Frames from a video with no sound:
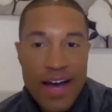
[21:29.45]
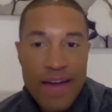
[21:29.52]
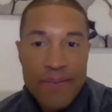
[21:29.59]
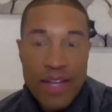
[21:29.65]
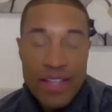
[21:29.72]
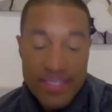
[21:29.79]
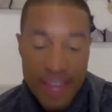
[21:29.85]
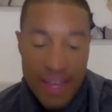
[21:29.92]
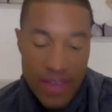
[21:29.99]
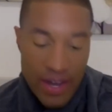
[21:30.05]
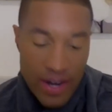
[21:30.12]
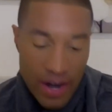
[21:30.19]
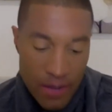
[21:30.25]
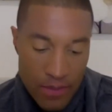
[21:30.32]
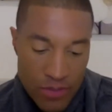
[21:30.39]
I'd say that,
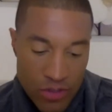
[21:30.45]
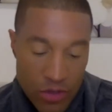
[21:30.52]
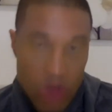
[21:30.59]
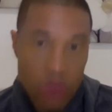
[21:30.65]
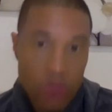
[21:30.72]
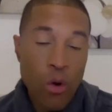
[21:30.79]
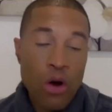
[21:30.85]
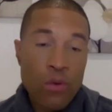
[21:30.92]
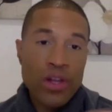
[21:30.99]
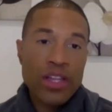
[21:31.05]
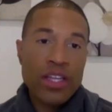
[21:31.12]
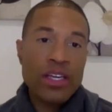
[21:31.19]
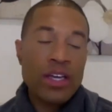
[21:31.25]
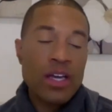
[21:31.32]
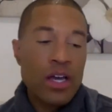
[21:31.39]
so there are four
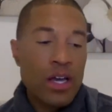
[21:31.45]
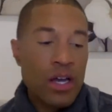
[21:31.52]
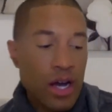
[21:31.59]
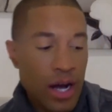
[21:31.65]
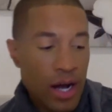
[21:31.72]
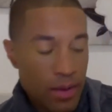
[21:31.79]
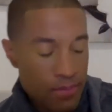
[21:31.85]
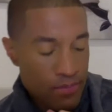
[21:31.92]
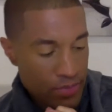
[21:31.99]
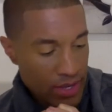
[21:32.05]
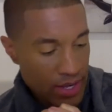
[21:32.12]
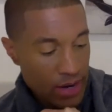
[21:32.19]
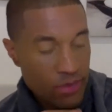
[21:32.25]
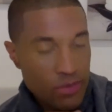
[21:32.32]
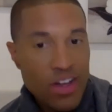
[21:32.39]
really, and
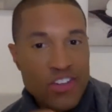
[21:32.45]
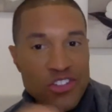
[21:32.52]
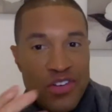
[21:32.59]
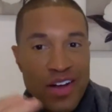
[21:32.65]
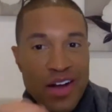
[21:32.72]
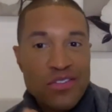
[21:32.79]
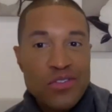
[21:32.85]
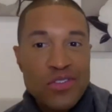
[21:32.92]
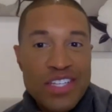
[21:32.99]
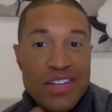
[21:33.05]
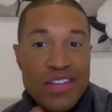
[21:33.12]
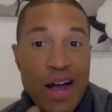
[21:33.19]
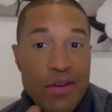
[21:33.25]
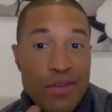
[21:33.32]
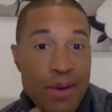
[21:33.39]
I'm not sure if we'll see if
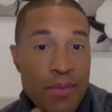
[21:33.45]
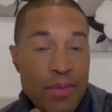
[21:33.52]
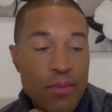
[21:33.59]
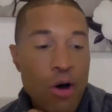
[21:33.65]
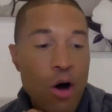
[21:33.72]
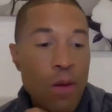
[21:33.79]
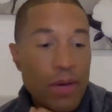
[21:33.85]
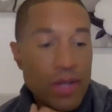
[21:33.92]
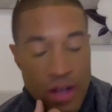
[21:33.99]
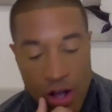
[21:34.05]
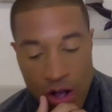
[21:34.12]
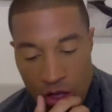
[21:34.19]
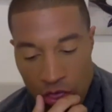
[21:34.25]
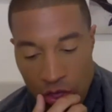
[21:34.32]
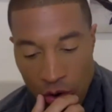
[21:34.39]
I remember them all, but
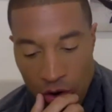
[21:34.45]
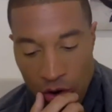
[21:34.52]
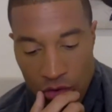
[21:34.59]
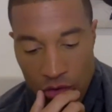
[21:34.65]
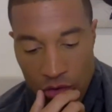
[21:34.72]
there were